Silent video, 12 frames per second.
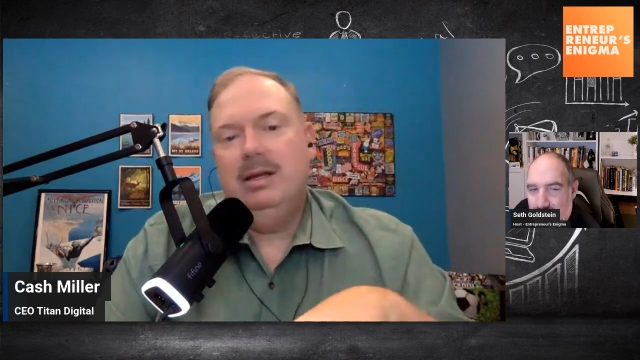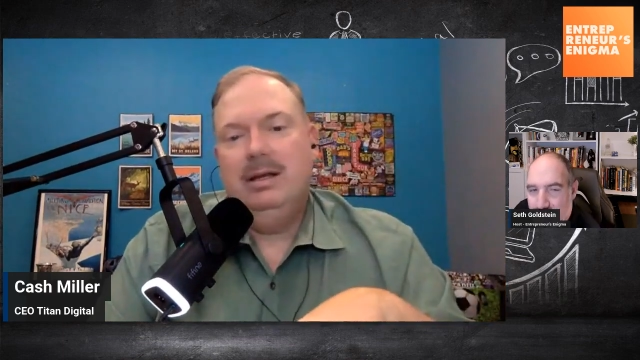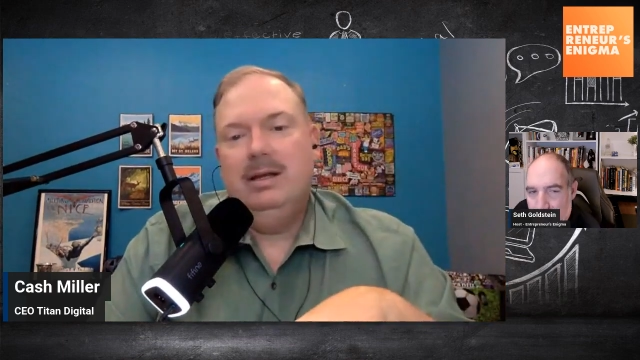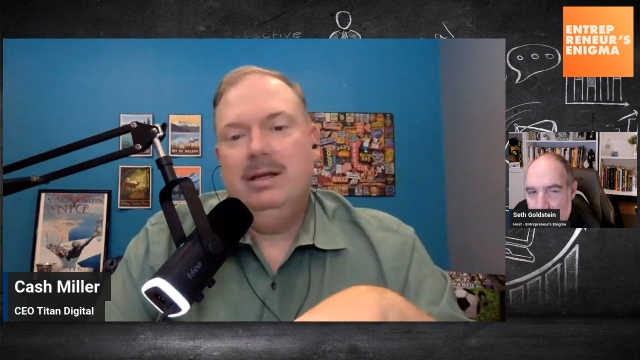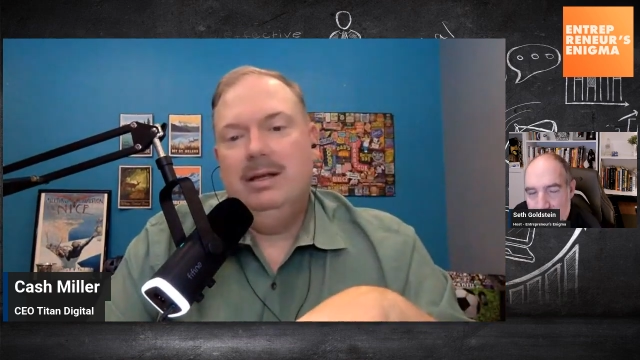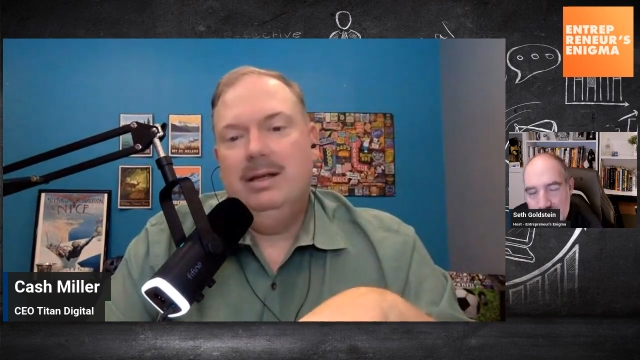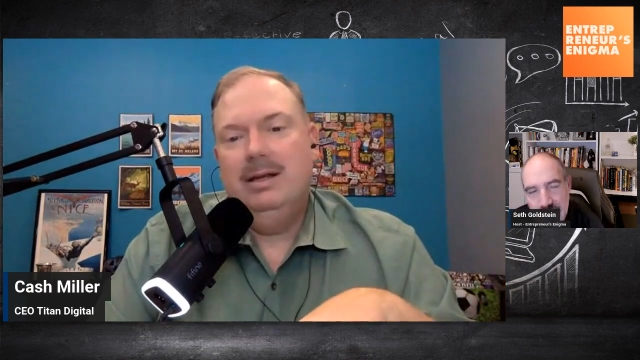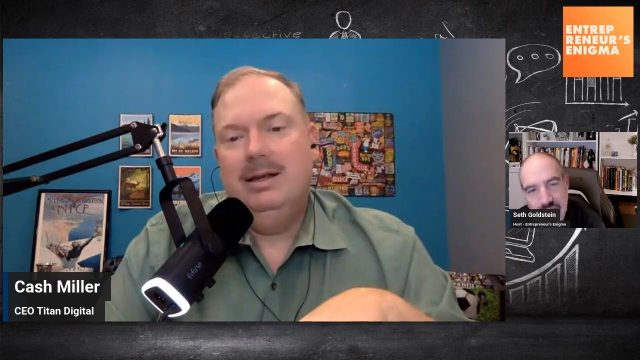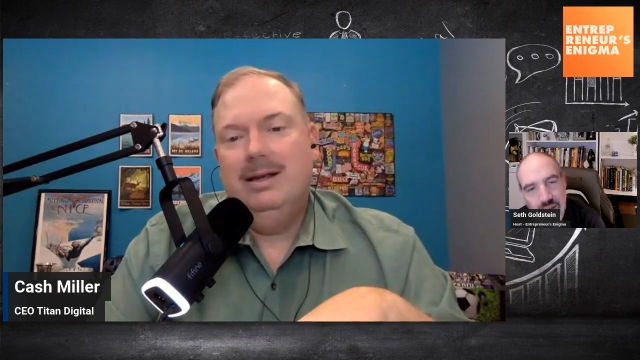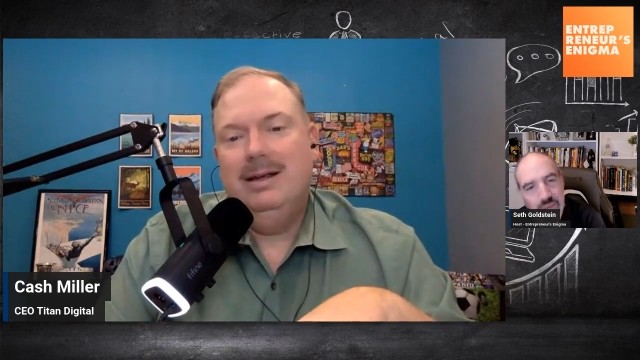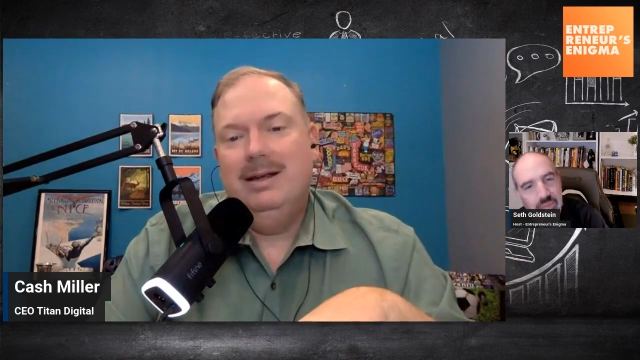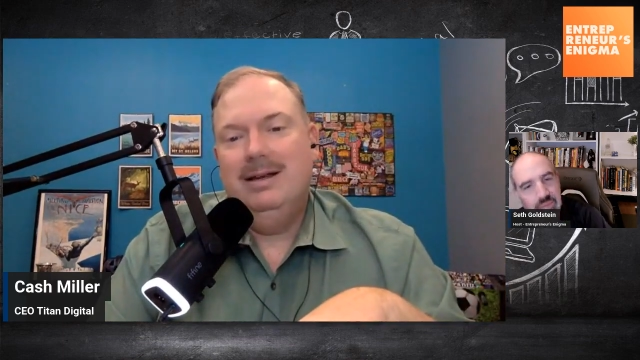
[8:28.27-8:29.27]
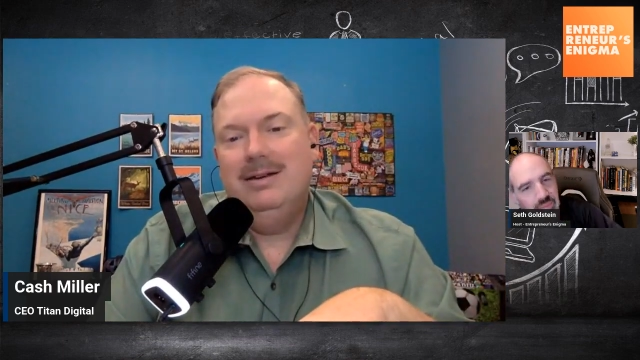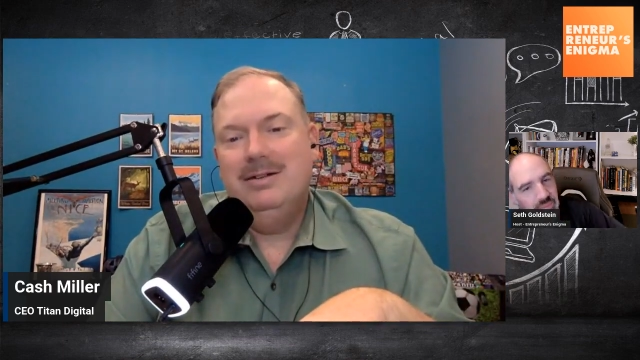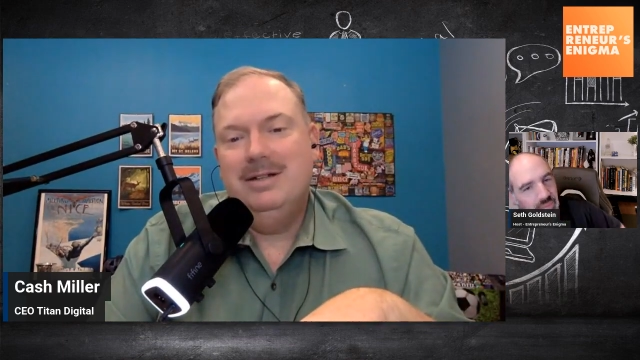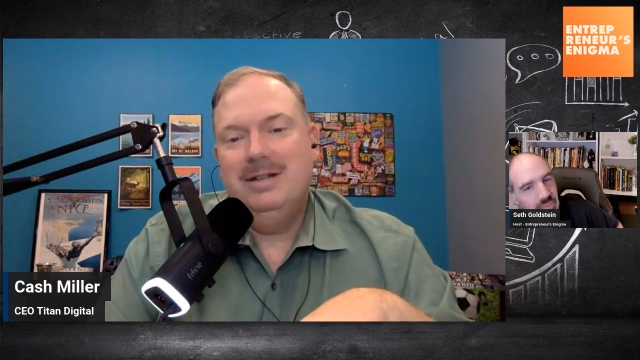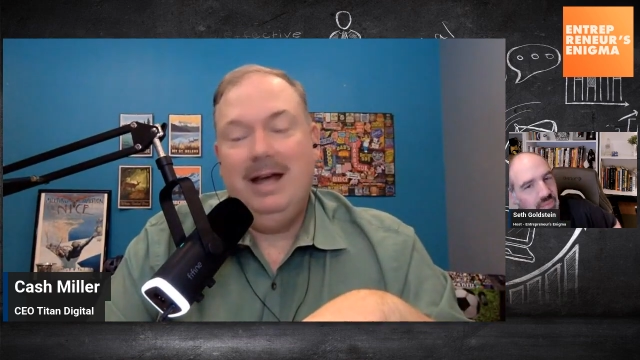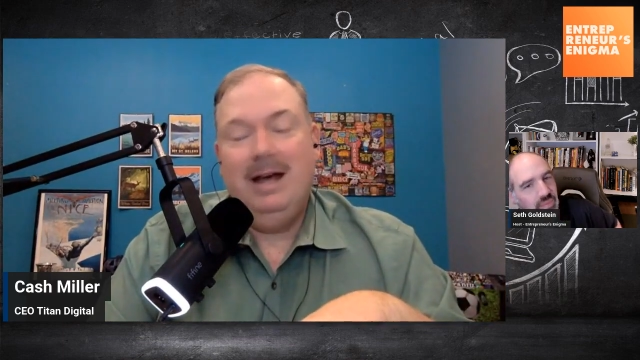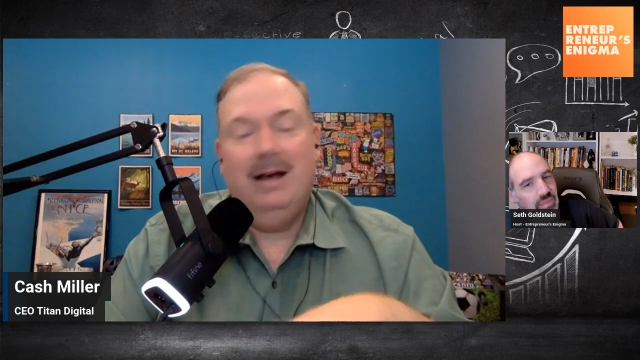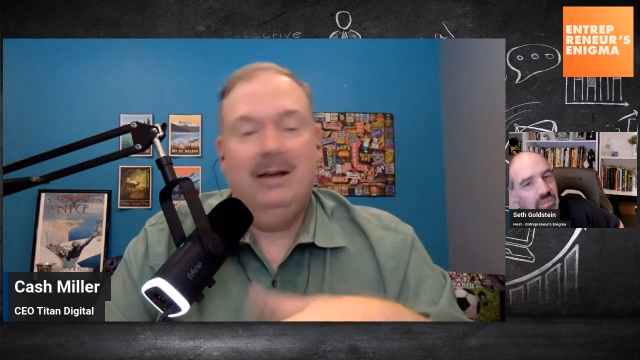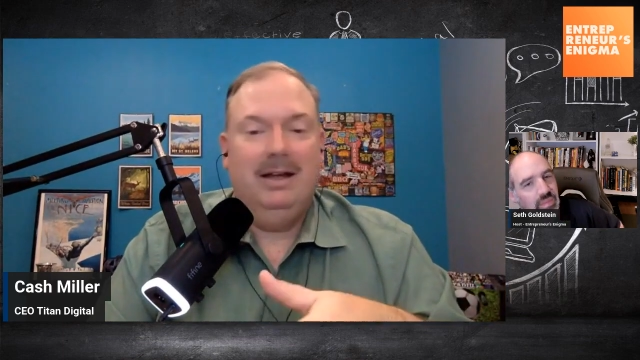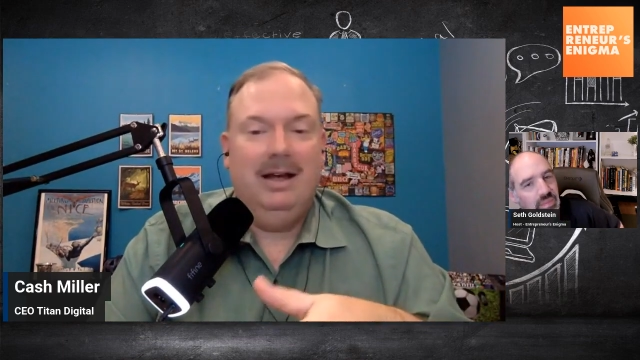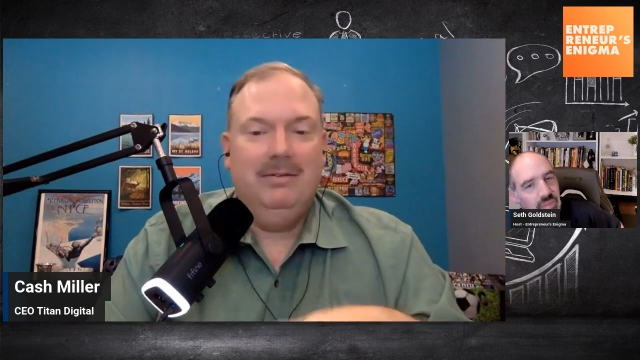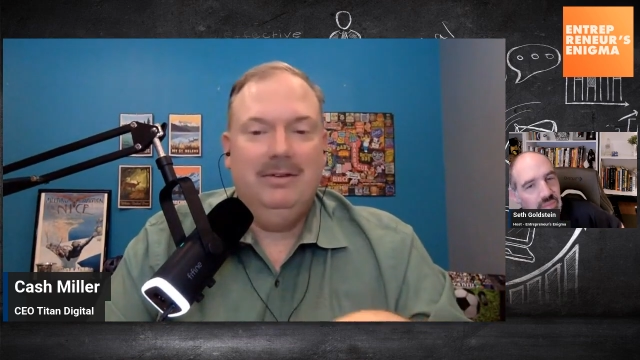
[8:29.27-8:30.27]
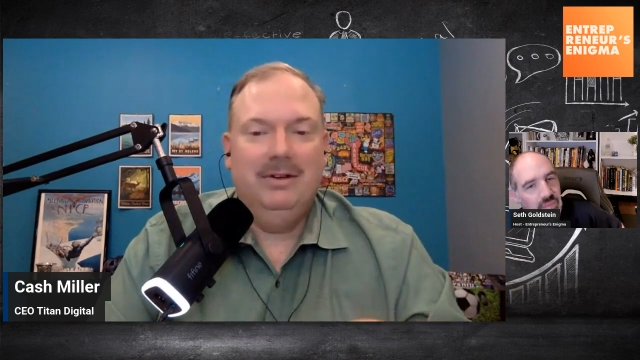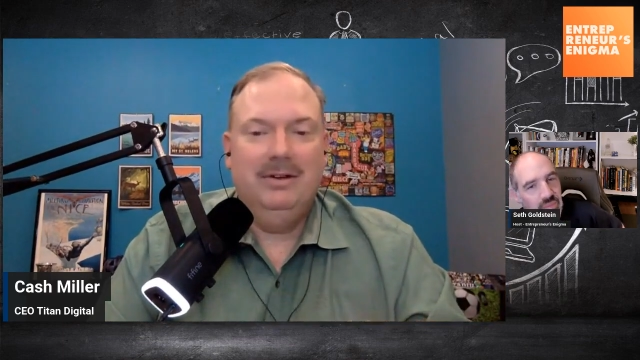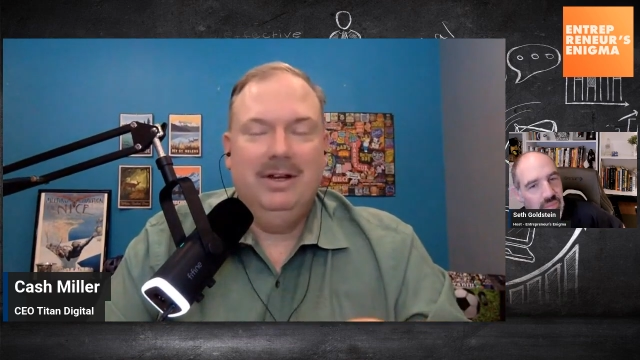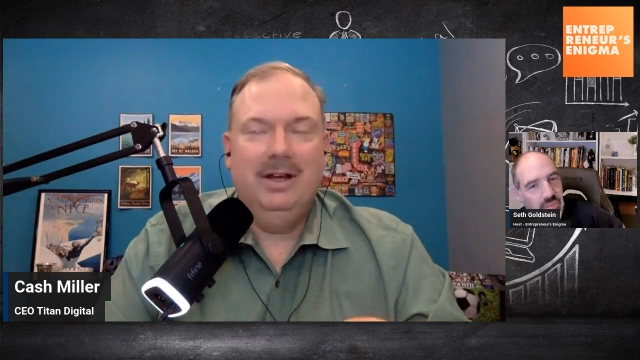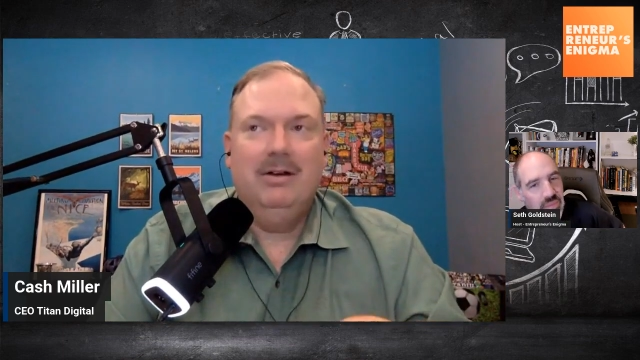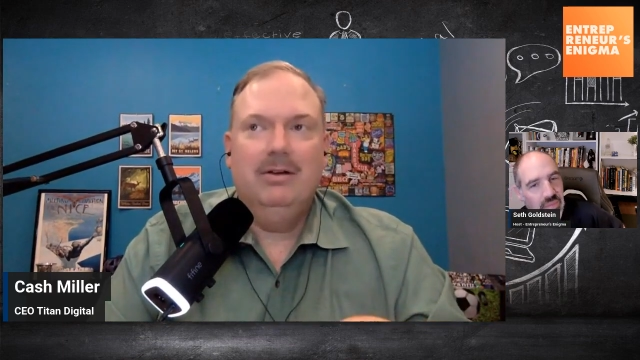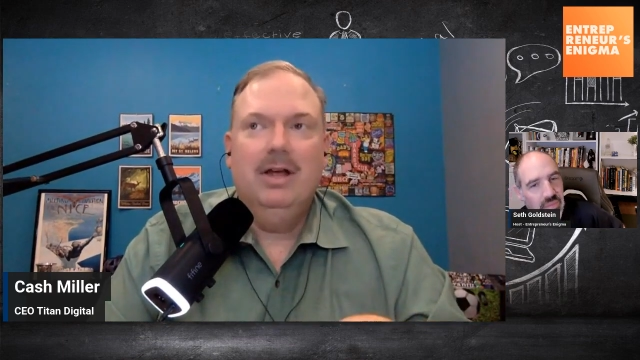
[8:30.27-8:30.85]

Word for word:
Speaker 1: of committed. So,
Speaker 2: yeah, you have to, you know,